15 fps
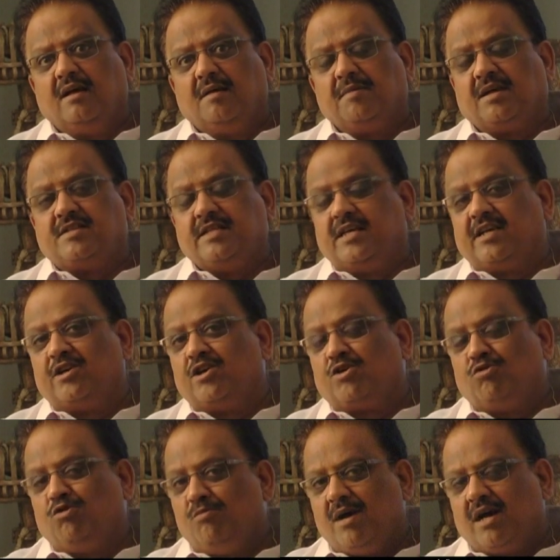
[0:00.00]
because they
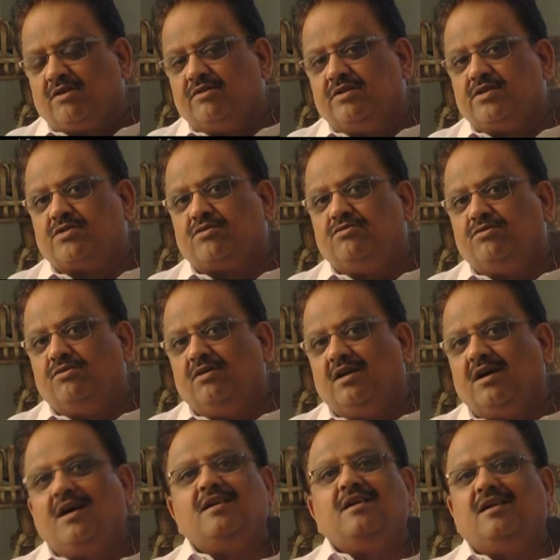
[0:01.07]
cannot go back to the school
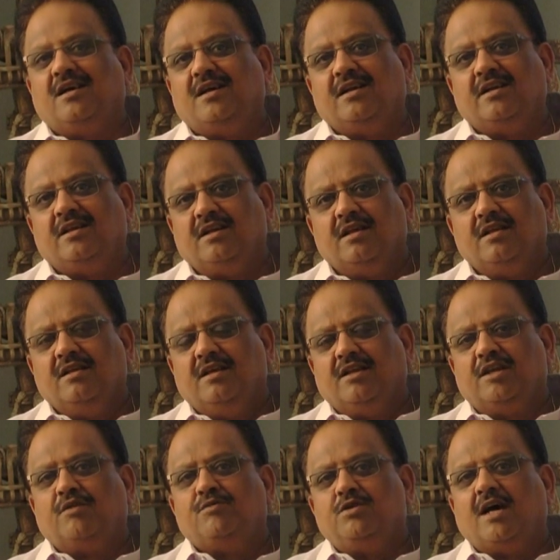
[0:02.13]
and learn.
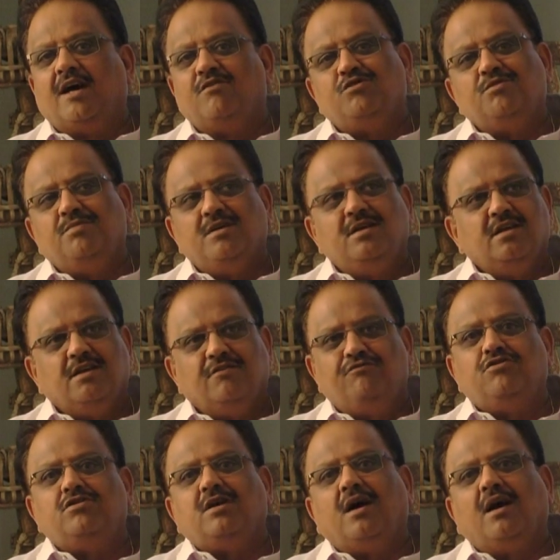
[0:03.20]
Now you have to be a
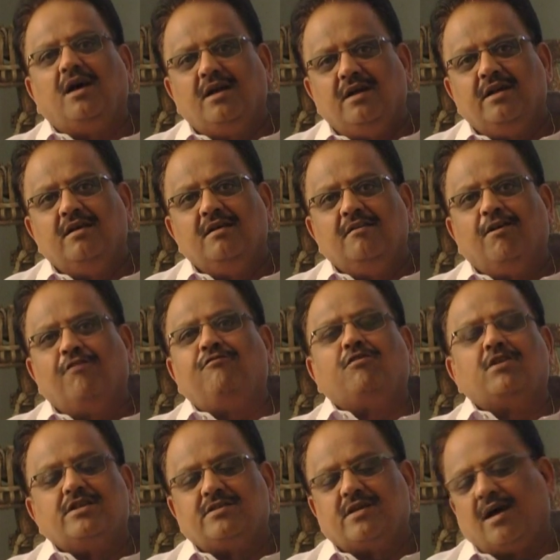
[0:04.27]
foot ahead of
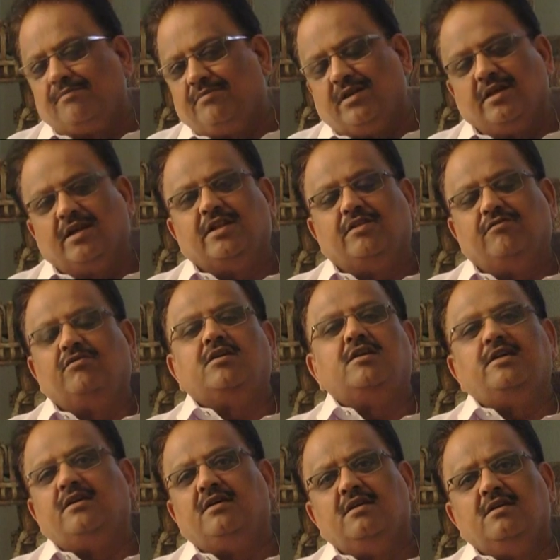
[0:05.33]
what is happening in the world.
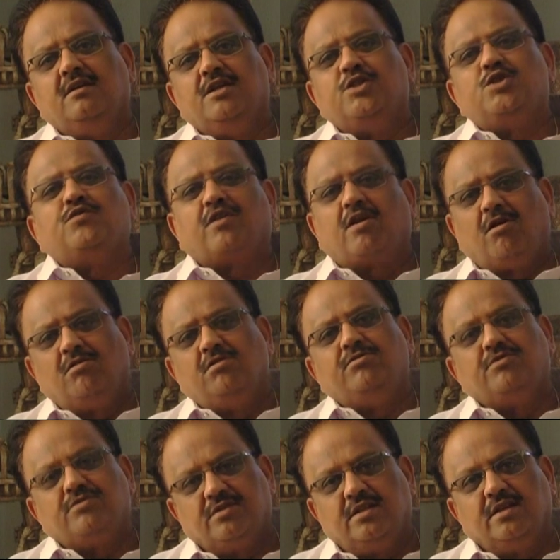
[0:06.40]
So for all
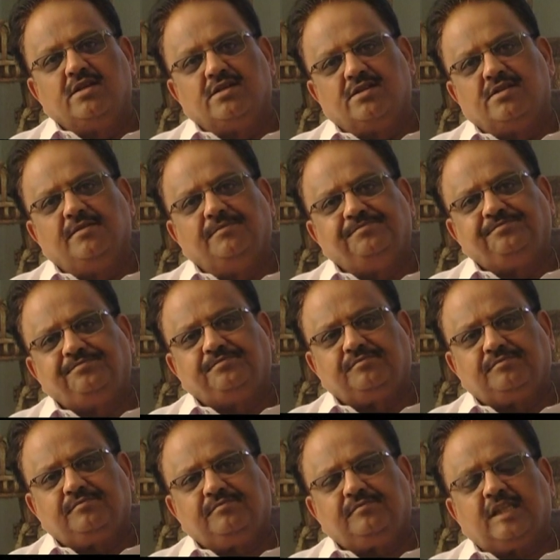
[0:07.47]
those things,
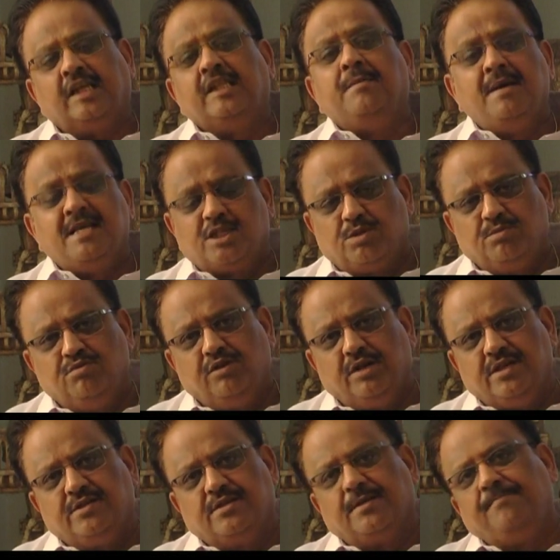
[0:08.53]
the best one
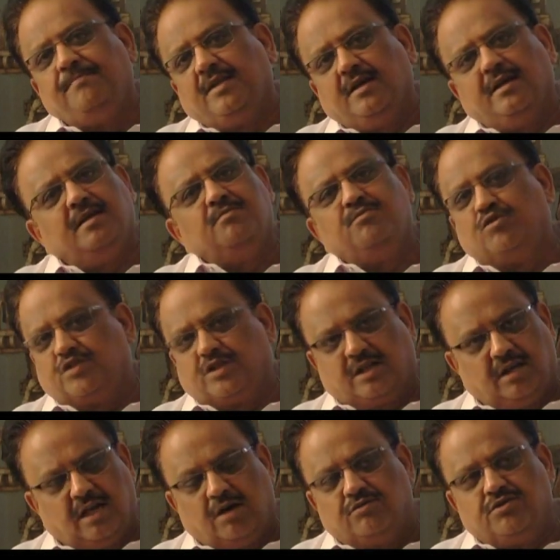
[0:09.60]
is
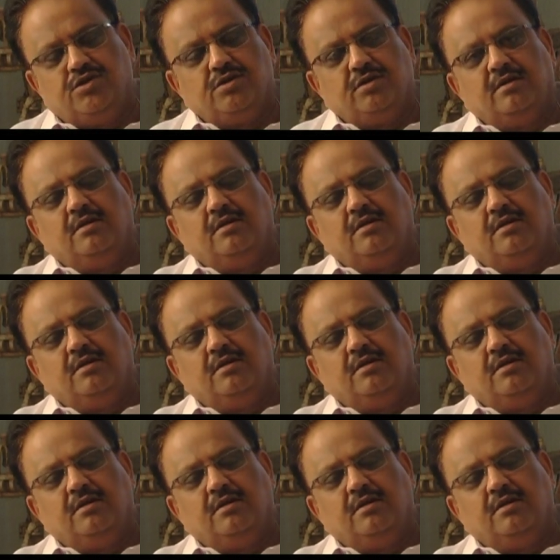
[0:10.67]
music lounge.